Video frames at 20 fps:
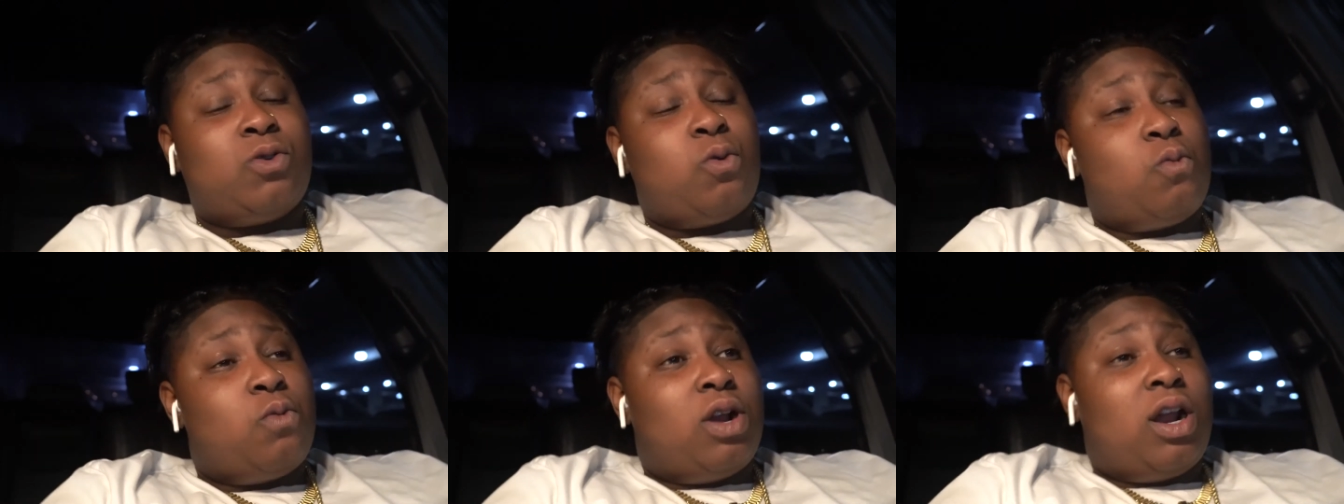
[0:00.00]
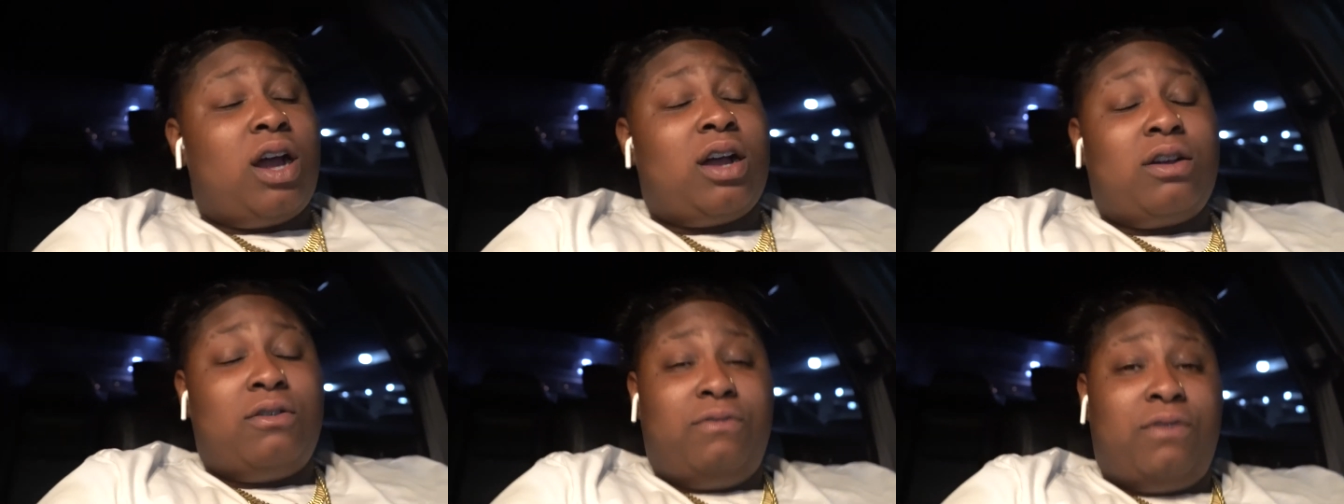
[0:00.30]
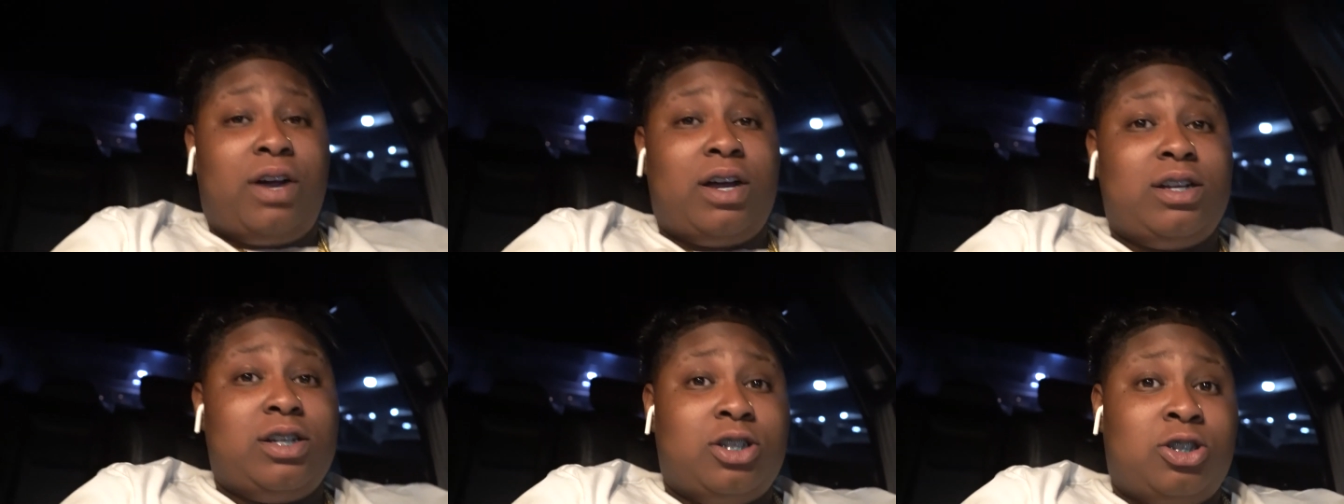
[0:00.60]
what I can
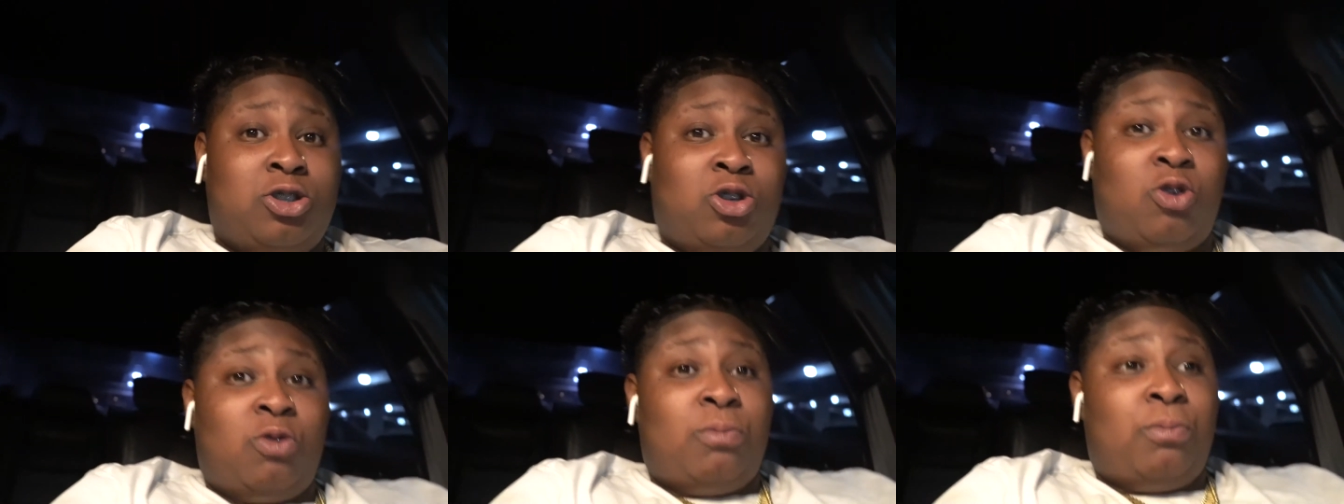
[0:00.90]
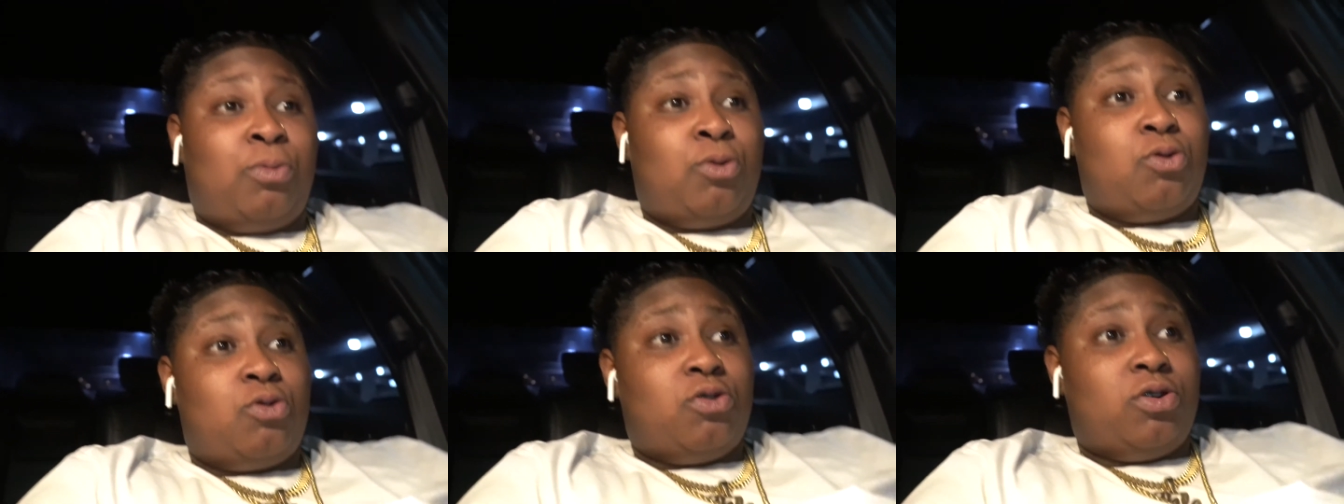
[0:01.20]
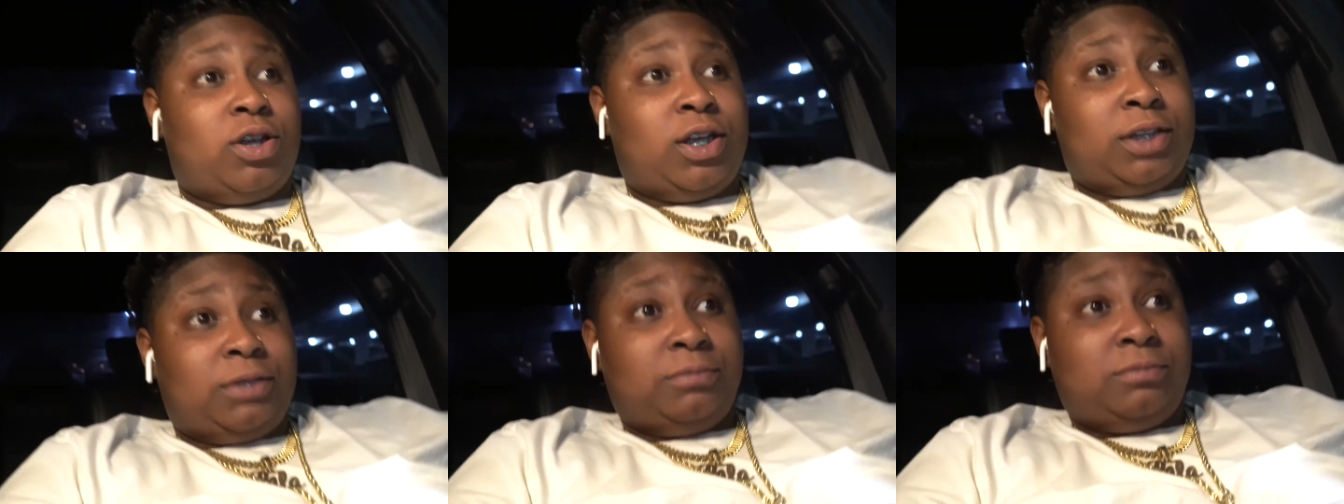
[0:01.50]
find this little
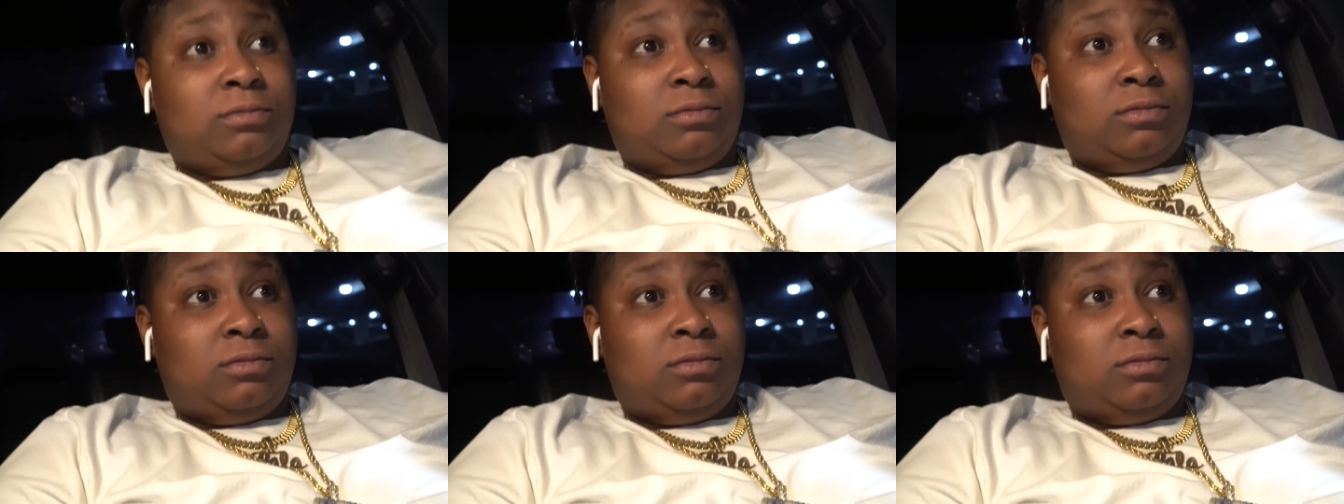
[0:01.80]
boy.